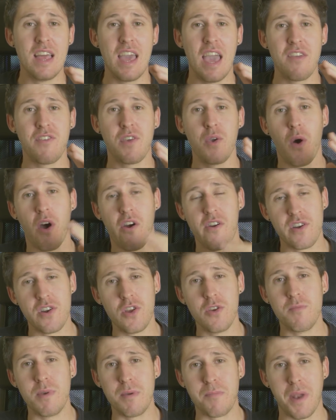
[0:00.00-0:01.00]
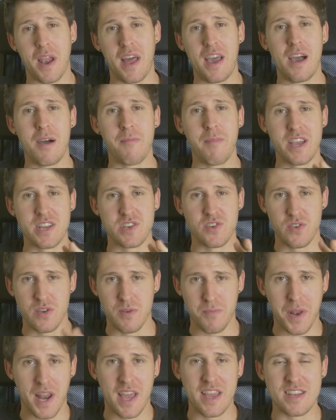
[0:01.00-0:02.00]
If you are a newbie player, make sure
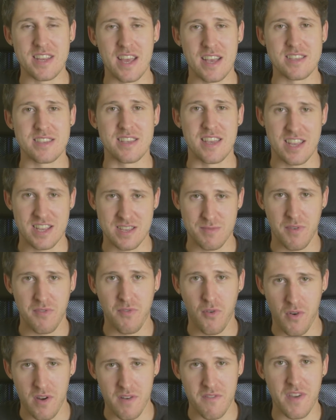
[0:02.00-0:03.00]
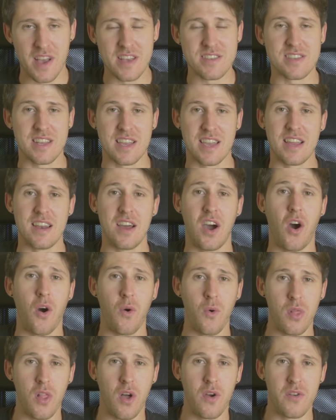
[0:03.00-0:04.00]
you play test things before investing in a
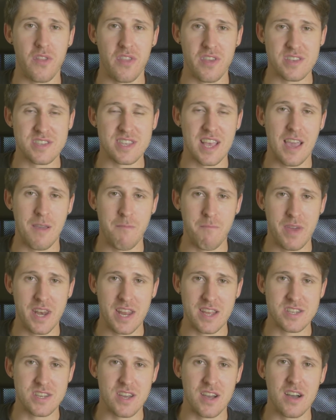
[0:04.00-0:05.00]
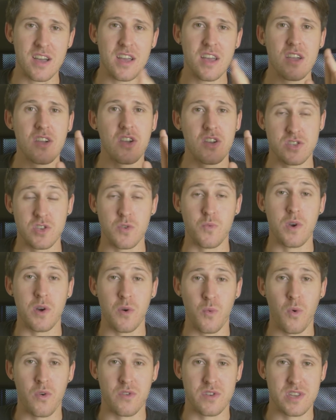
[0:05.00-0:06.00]
whole load of the same miniature, because you
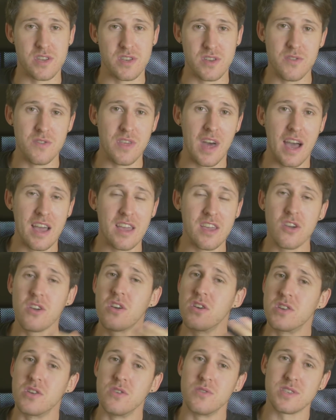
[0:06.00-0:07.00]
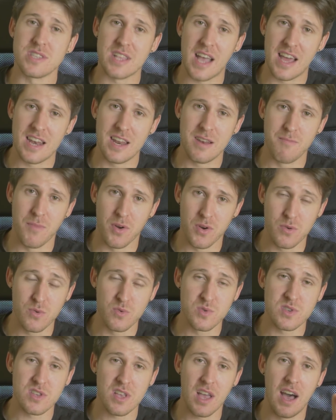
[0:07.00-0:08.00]
will want to do that. You could use standard
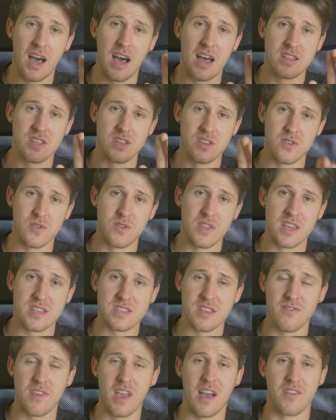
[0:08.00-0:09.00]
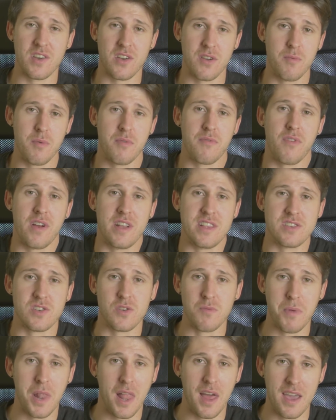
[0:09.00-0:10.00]
models to do this if you have a group of
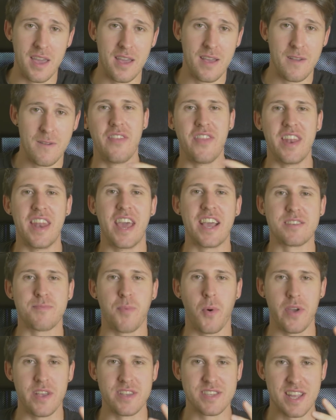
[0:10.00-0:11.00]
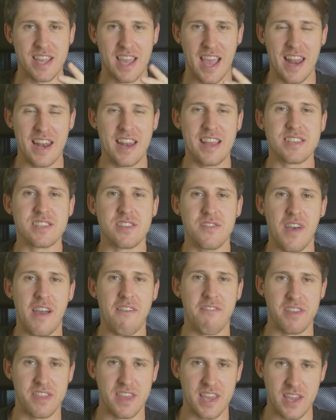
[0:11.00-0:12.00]
friends who play. And the next point is to get a list of
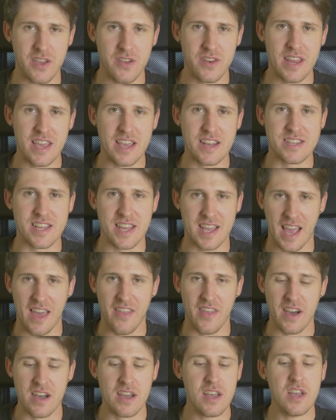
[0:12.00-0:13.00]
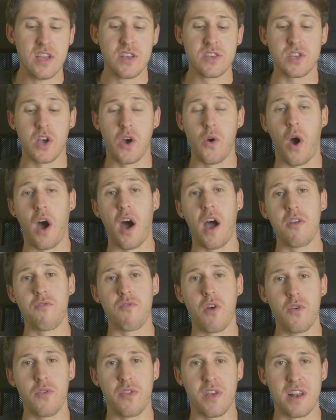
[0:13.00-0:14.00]
everything you need together. So I
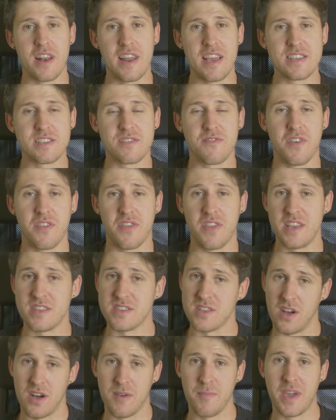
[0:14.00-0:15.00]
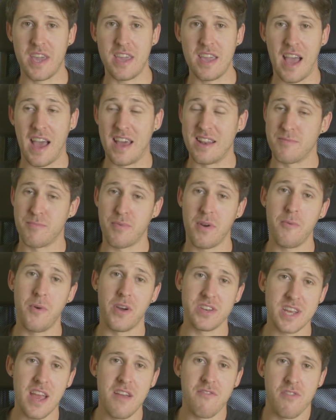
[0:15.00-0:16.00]
wrote the list for this army and pretty
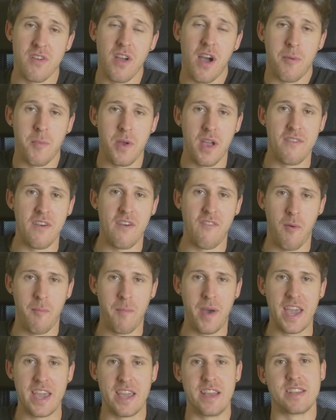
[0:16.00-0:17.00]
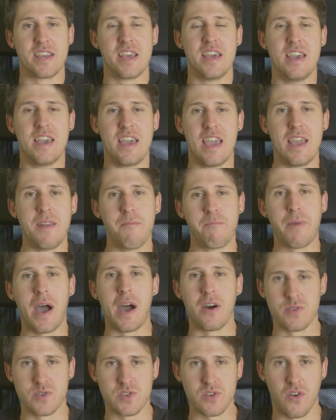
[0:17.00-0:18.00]
much every army I've ever made in
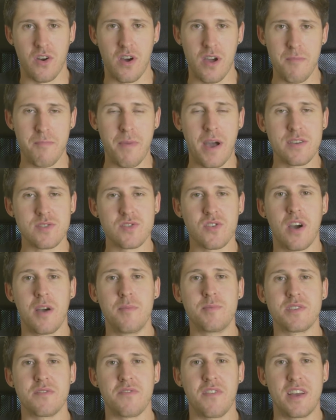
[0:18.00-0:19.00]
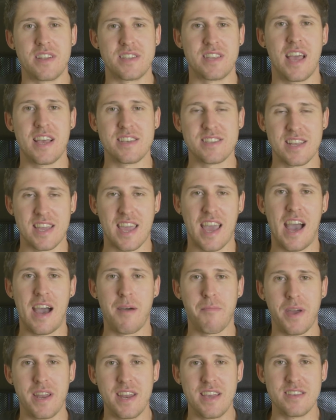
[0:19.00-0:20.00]
Battlescribe. Battlescribe is a fantastic
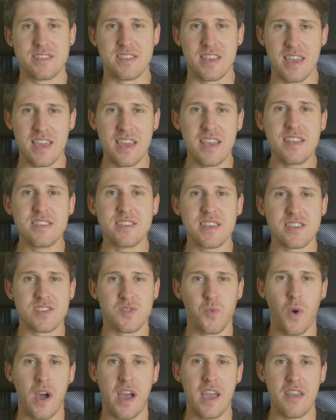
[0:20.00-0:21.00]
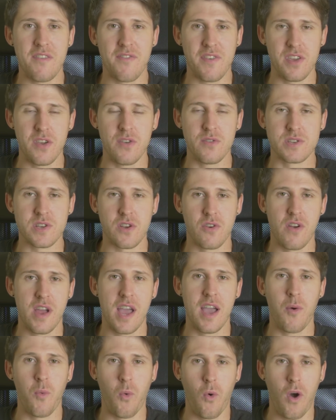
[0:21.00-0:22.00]
app and it is the easiest way for you to
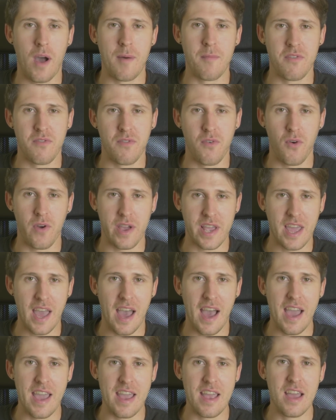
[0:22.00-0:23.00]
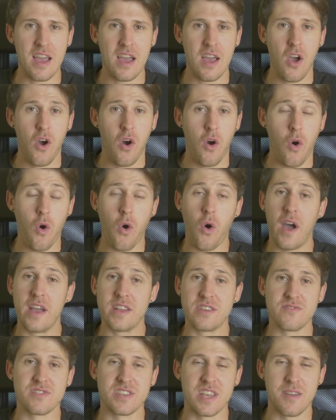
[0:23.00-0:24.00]
create a Warhammer 40k or
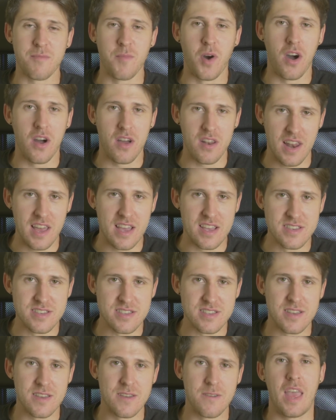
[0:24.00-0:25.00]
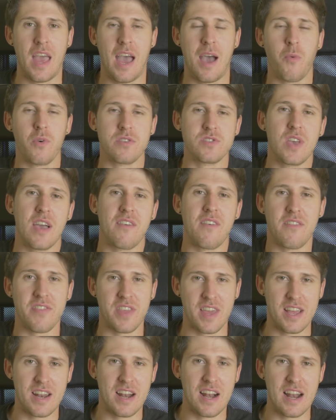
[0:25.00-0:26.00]
Age of Sigmar list. And once you have
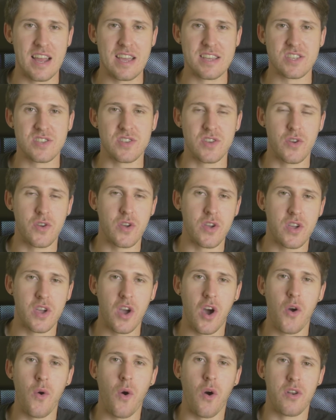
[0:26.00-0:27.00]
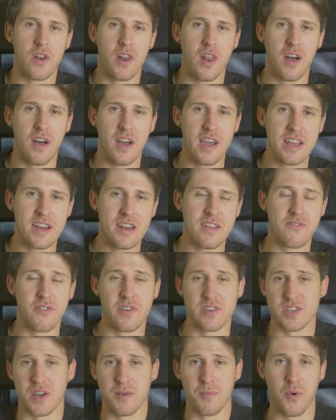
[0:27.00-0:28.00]
everything in a list, you can go online.
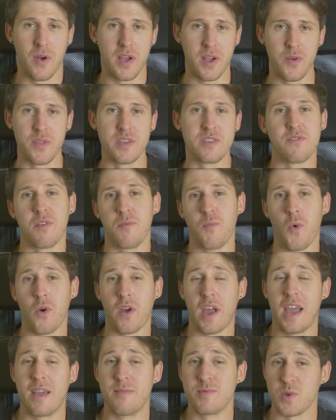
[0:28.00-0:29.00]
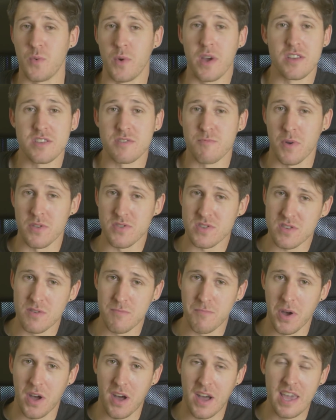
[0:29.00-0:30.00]
For example, I got this from Wargames, who we are
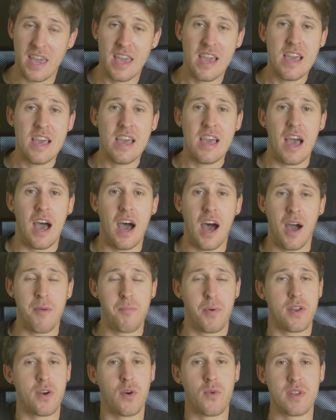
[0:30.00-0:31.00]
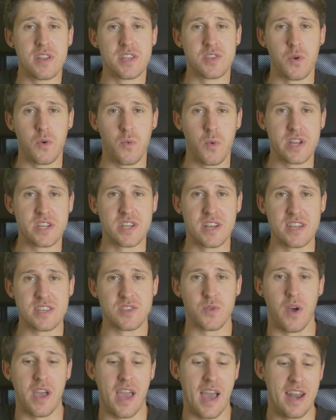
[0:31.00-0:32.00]
sponsored by. I put it all into a wish
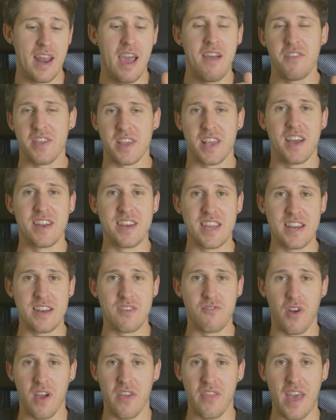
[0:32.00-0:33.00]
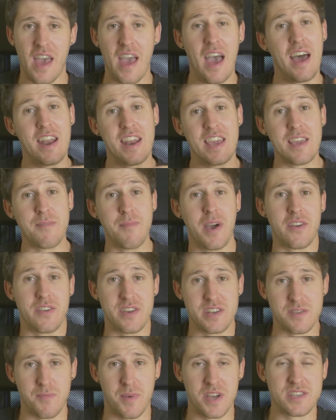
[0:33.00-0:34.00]
list, so I had everything I needed right there, and I emailed
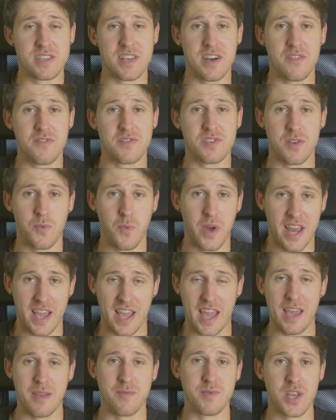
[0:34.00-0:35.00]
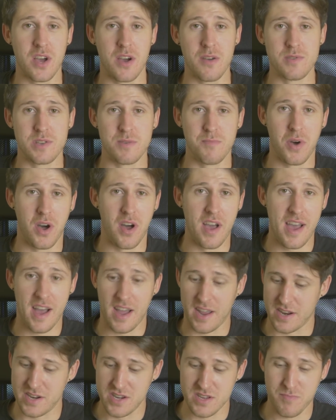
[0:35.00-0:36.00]
it to myself so that when it came time to buy it,
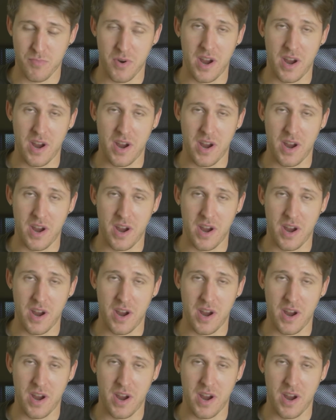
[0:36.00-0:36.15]
I could just